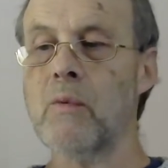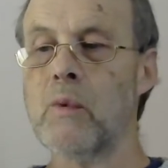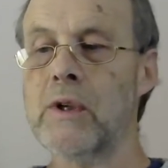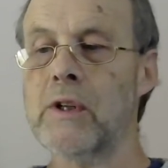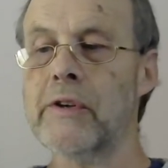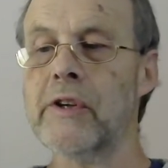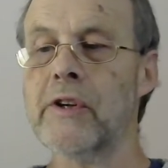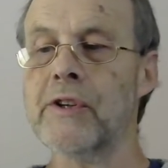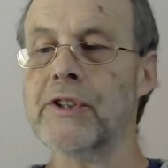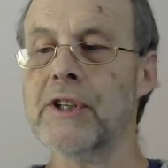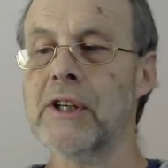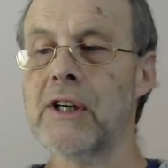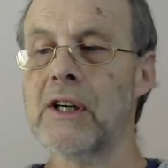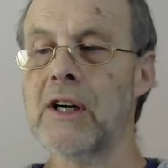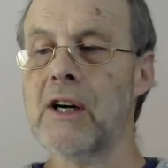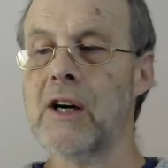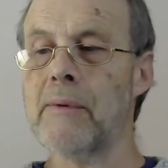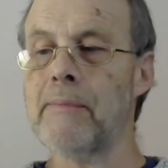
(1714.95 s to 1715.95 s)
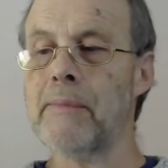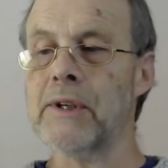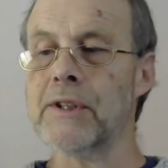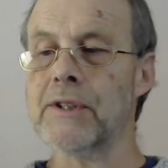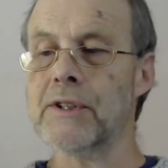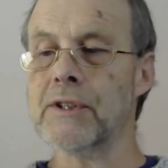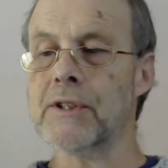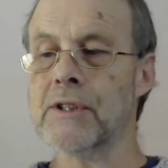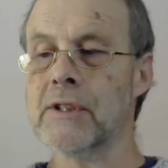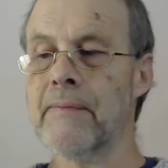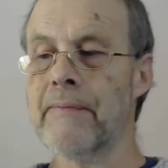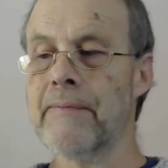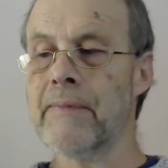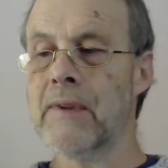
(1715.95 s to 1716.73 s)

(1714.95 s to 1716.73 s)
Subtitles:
will not harm us.